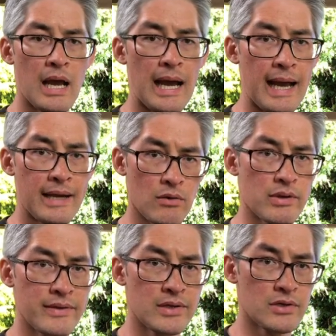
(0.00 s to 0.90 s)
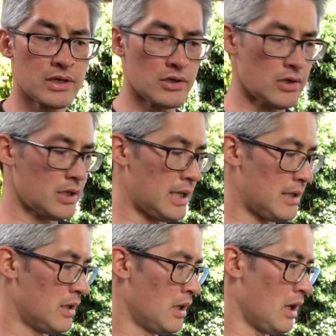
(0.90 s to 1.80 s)
and I'll get these looking good
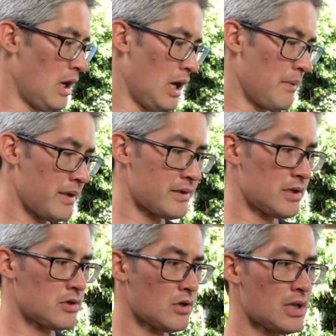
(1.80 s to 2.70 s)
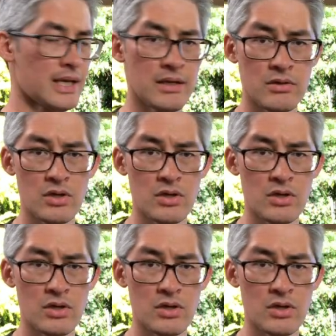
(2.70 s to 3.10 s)
again. But these need a good clean,